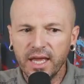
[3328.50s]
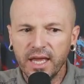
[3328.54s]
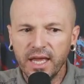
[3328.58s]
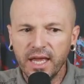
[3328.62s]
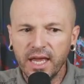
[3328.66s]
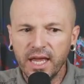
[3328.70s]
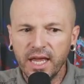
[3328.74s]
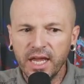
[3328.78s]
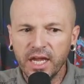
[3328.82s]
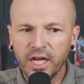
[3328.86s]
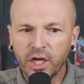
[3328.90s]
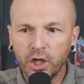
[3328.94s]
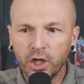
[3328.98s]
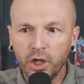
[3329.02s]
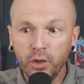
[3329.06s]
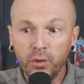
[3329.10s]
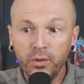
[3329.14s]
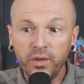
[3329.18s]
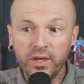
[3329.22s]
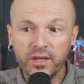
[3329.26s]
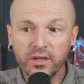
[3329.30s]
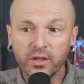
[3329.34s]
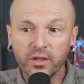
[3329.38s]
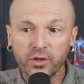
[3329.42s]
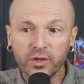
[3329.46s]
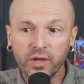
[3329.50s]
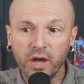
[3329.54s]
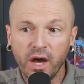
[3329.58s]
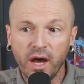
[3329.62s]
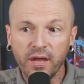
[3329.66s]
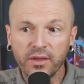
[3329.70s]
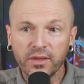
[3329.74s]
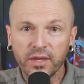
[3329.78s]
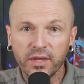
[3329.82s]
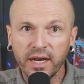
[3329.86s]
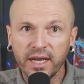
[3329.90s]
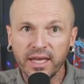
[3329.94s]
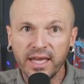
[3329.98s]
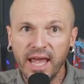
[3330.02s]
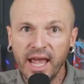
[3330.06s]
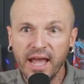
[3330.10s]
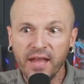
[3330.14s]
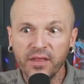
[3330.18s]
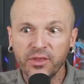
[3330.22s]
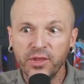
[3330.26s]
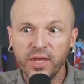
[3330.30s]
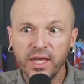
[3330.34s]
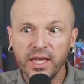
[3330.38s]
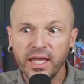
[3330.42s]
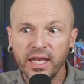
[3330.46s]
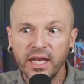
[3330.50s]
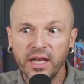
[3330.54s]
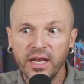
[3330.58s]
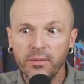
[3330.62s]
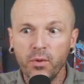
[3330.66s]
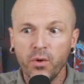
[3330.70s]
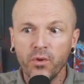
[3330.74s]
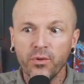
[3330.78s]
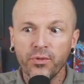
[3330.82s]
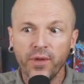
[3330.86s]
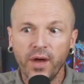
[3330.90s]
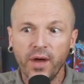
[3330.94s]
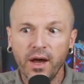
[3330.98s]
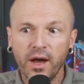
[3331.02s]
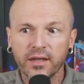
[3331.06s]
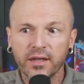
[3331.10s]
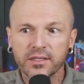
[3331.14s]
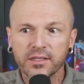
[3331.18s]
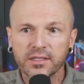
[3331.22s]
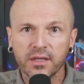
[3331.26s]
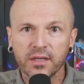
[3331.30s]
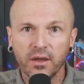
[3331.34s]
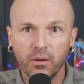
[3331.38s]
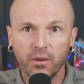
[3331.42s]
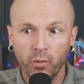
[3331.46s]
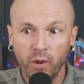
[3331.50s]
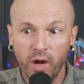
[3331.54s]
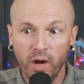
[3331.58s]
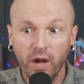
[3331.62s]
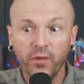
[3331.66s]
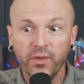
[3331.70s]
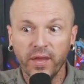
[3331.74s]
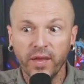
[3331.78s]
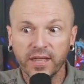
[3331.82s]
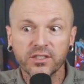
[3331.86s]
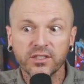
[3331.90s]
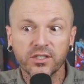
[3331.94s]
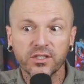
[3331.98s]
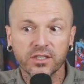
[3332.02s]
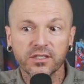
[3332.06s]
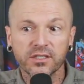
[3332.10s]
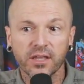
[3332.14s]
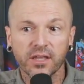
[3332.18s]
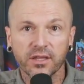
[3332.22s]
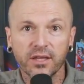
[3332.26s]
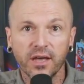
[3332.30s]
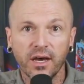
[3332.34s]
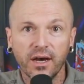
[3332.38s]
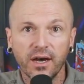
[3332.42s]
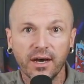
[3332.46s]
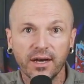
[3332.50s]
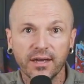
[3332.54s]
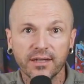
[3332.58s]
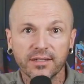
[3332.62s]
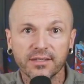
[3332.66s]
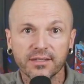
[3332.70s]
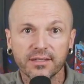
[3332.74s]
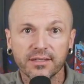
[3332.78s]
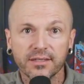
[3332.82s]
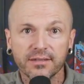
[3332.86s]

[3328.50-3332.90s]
including the thought that I can't think any more thoughts. Well, that's just the thought.